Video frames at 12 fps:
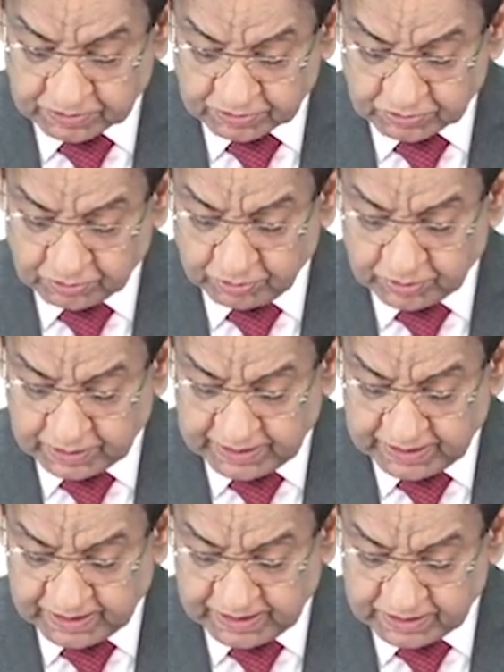So
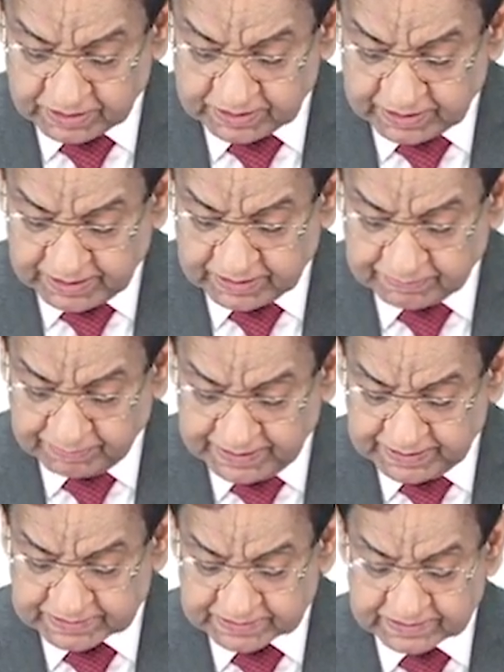it
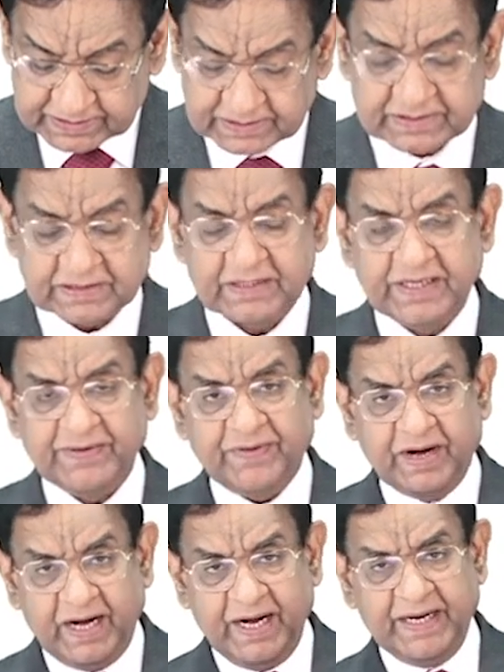means if
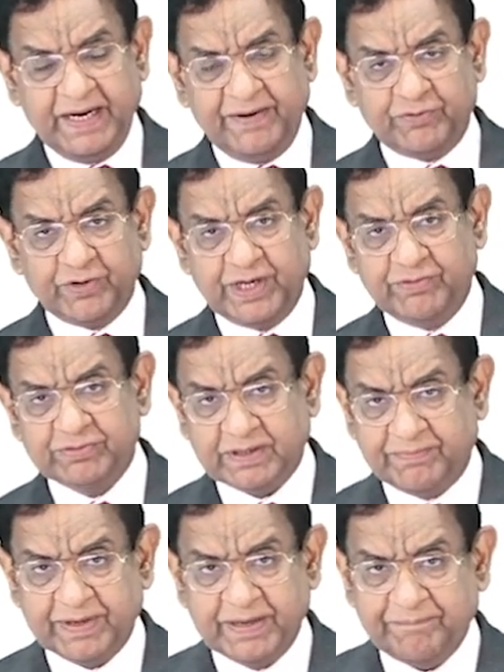I have to give summary,